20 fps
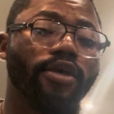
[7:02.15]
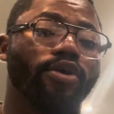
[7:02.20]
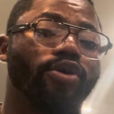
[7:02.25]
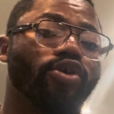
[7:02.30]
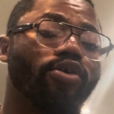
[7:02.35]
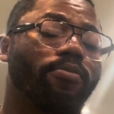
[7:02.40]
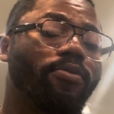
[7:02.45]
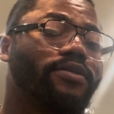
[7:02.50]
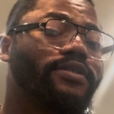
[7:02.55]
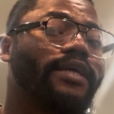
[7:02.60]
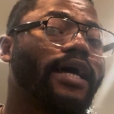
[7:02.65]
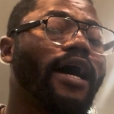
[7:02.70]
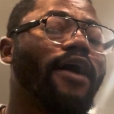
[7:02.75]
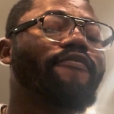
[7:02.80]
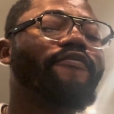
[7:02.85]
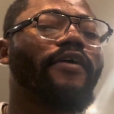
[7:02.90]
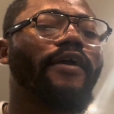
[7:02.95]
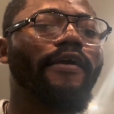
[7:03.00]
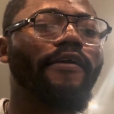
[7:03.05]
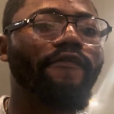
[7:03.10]
You must
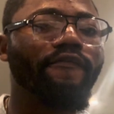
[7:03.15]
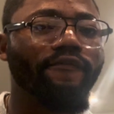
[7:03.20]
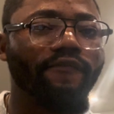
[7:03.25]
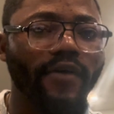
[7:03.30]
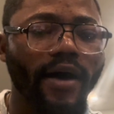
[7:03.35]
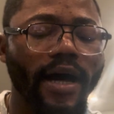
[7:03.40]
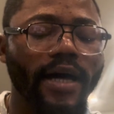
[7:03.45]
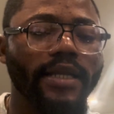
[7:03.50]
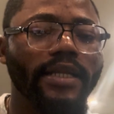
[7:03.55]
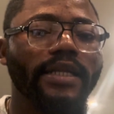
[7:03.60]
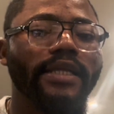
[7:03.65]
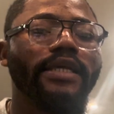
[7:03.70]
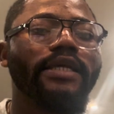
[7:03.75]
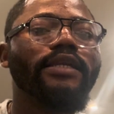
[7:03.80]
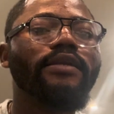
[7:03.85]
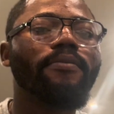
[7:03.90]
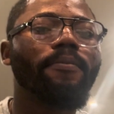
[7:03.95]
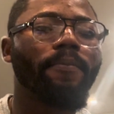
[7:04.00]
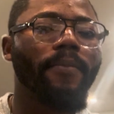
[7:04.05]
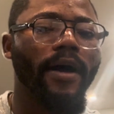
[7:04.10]
have a
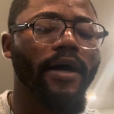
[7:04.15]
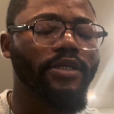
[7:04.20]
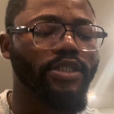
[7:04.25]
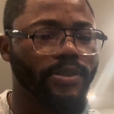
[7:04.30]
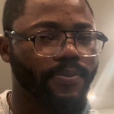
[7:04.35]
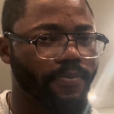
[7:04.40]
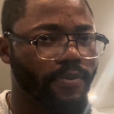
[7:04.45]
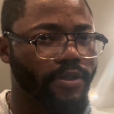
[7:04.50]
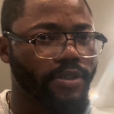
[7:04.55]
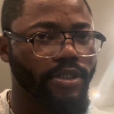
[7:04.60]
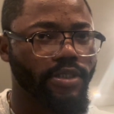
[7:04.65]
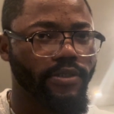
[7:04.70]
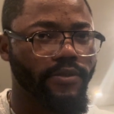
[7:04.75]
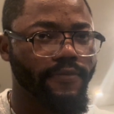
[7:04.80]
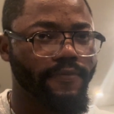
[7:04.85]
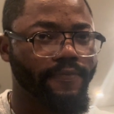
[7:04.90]
valid passport.